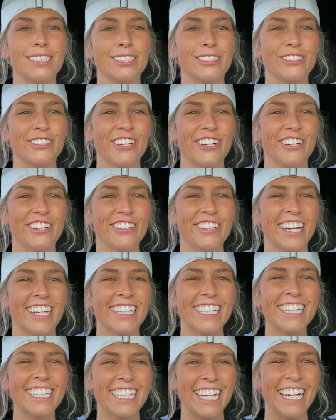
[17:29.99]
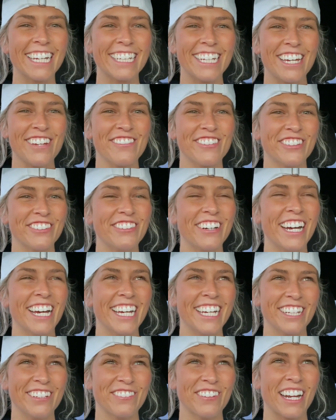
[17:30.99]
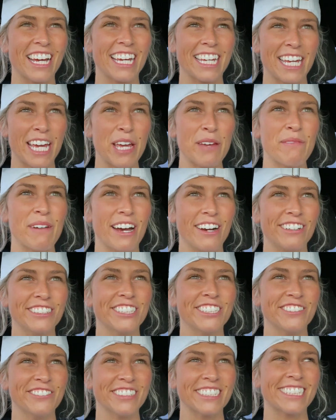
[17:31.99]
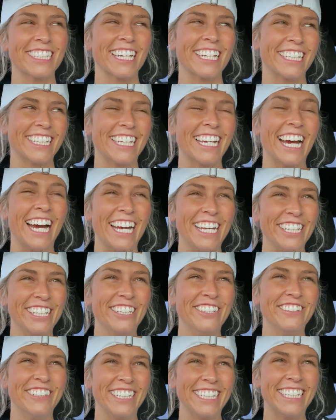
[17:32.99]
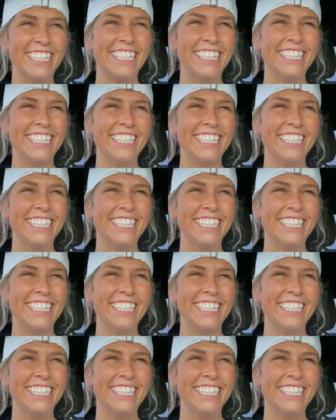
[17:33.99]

So I think that gave it away. And when I came out, she was like, yeah, I knew it.